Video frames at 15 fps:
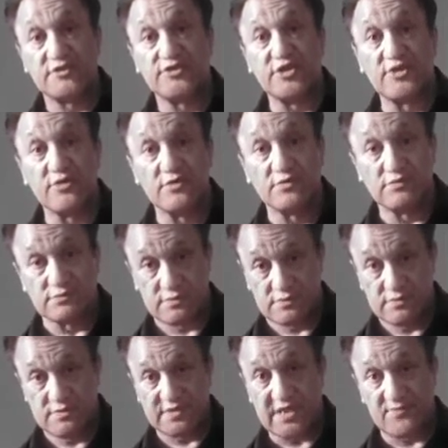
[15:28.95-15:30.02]
dual
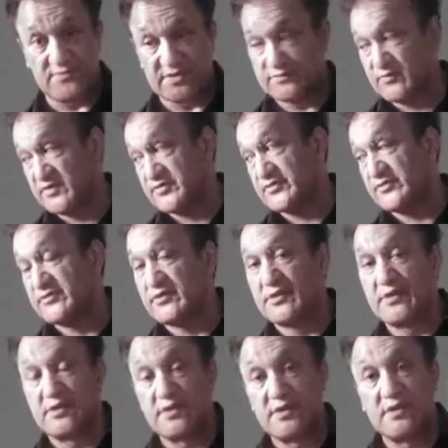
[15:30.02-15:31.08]
government with
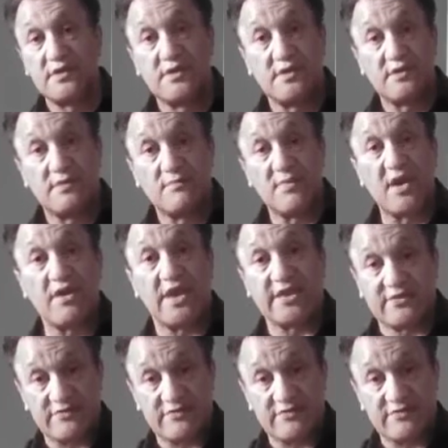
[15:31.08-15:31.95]
my